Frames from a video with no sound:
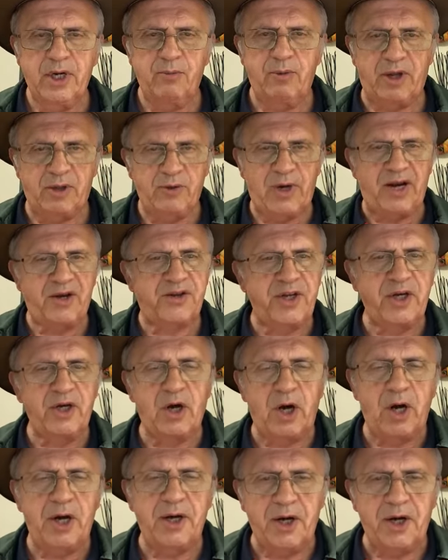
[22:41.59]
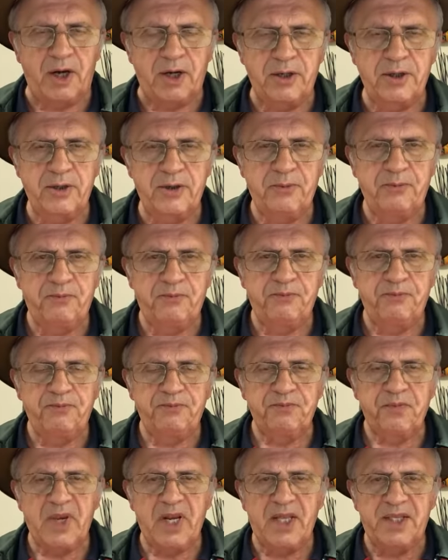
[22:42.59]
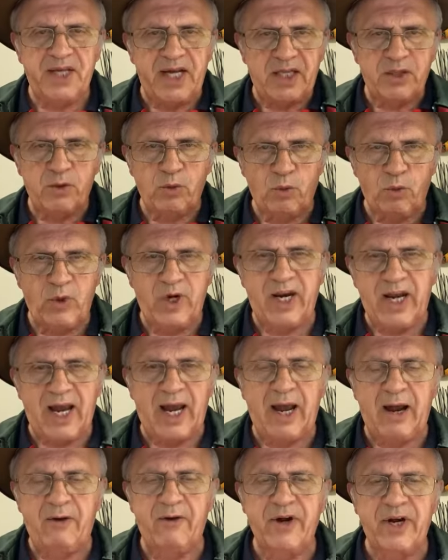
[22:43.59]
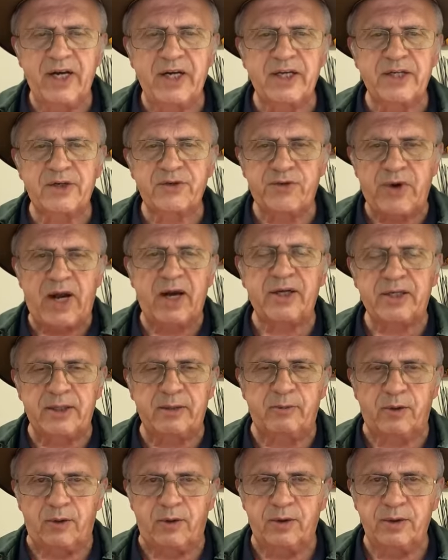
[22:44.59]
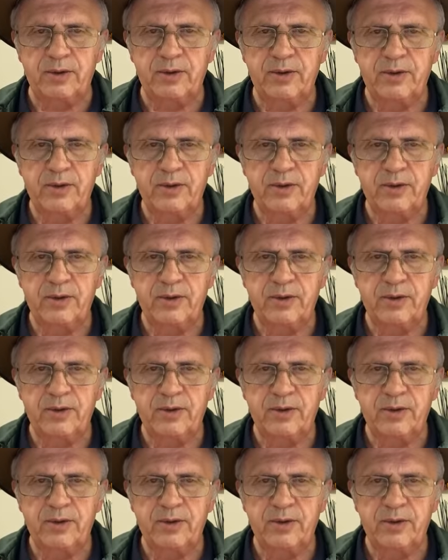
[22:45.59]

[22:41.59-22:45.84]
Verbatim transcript: But one thing I know, that we are indestructible